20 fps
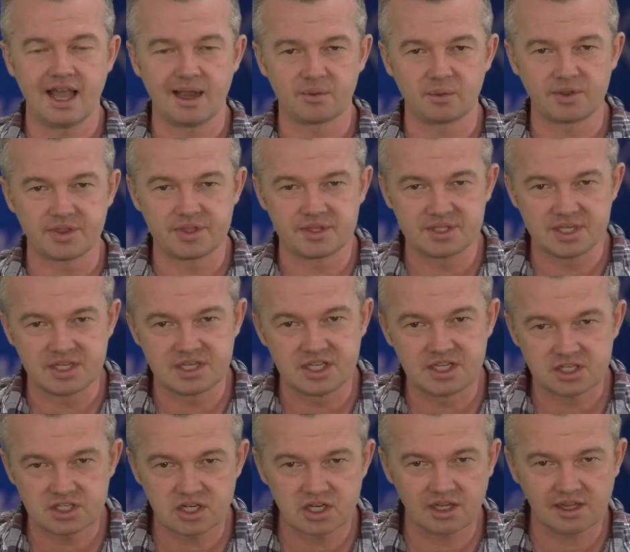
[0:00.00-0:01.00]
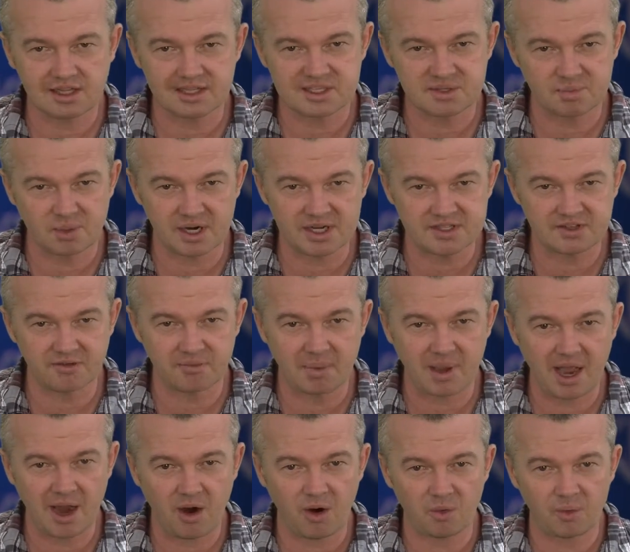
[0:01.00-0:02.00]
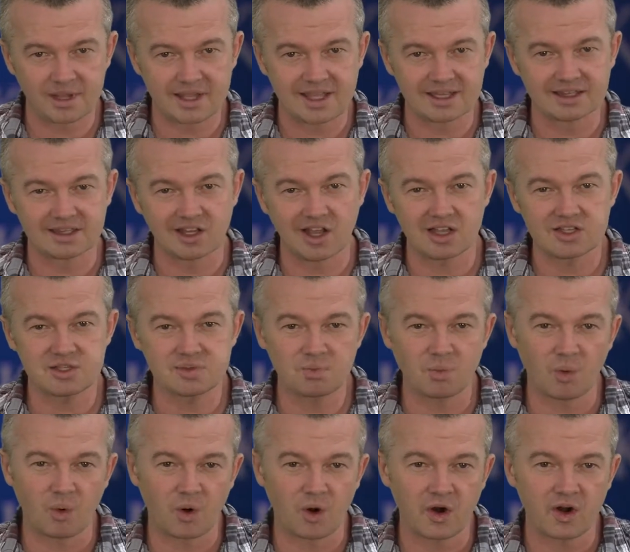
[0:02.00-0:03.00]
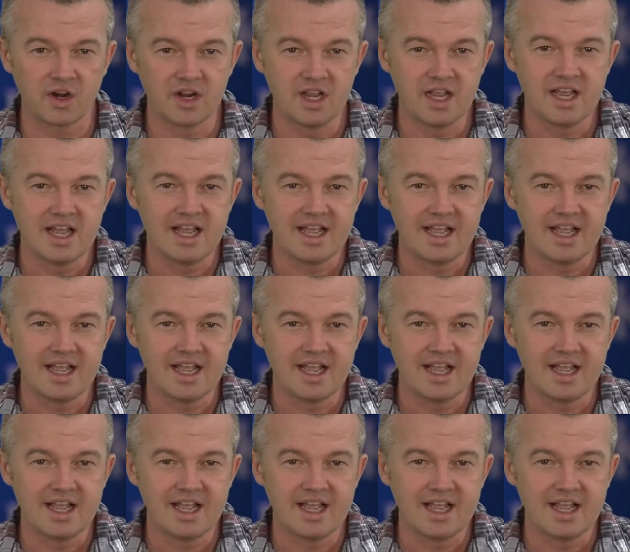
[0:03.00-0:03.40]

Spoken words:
And with this additional expressive power, we get lots more